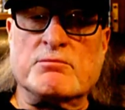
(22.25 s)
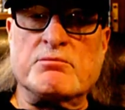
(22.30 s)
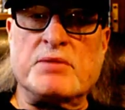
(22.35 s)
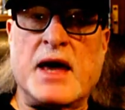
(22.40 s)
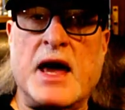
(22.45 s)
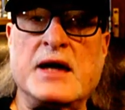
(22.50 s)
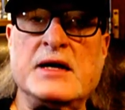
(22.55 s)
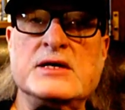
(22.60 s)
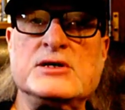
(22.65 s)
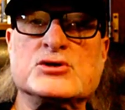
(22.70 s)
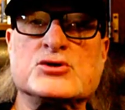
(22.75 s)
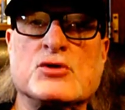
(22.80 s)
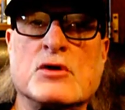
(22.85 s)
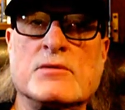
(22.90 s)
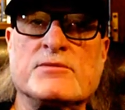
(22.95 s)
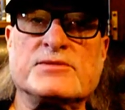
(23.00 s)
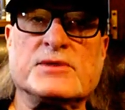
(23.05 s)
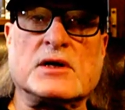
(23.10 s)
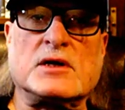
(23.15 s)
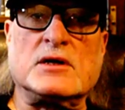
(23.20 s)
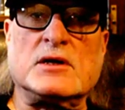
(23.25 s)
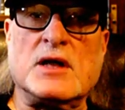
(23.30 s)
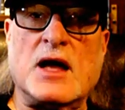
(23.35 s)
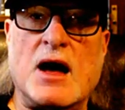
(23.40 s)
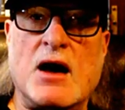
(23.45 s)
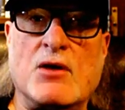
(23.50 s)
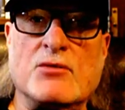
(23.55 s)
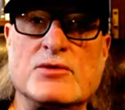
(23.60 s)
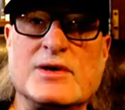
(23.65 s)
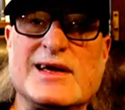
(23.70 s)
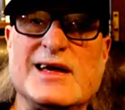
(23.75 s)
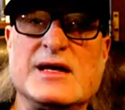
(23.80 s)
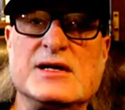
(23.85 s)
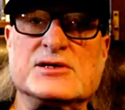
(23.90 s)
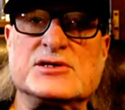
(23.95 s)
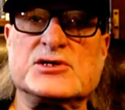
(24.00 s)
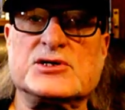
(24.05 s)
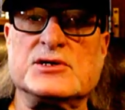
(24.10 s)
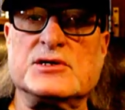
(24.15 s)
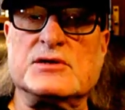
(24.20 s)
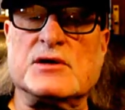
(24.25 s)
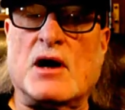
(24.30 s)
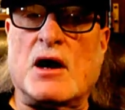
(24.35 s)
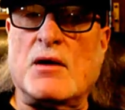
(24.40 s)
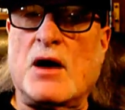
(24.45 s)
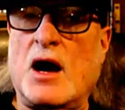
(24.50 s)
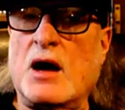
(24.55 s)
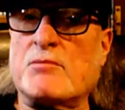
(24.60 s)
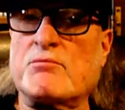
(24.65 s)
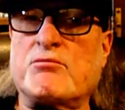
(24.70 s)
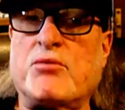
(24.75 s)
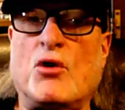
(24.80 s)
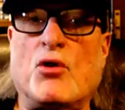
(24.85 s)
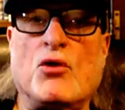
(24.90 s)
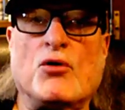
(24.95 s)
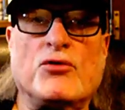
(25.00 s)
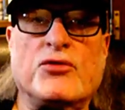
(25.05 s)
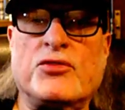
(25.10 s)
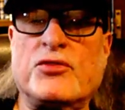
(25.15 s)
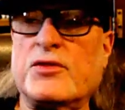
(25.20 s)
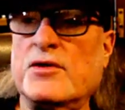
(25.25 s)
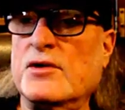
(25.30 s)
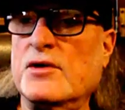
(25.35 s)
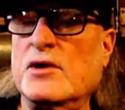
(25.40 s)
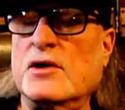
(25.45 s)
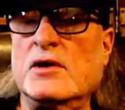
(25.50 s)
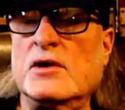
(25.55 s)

Penny Trump the clown, innocent on both